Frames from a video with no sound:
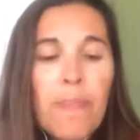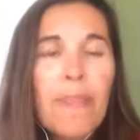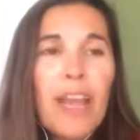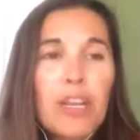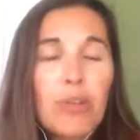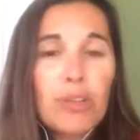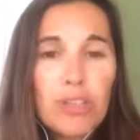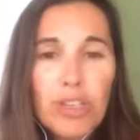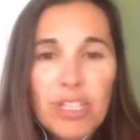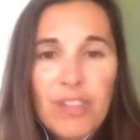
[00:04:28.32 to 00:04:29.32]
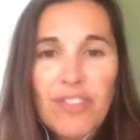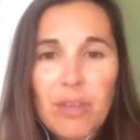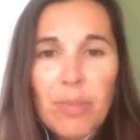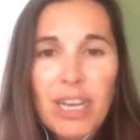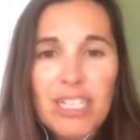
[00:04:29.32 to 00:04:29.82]
And you include yourself in the
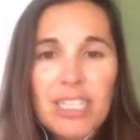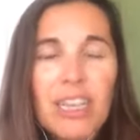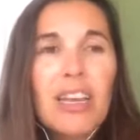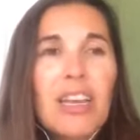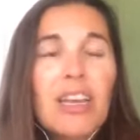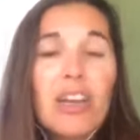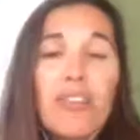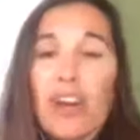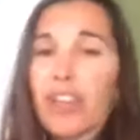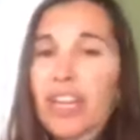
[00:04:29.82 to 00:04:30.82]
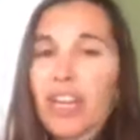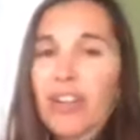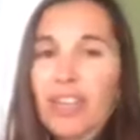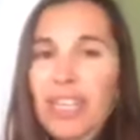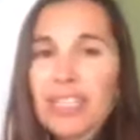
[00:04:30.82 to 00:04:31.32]
mix of all the care
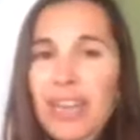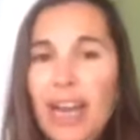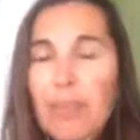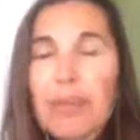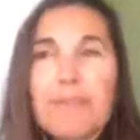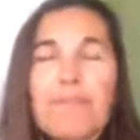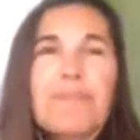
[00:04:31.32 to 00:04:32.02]
that needs to happen.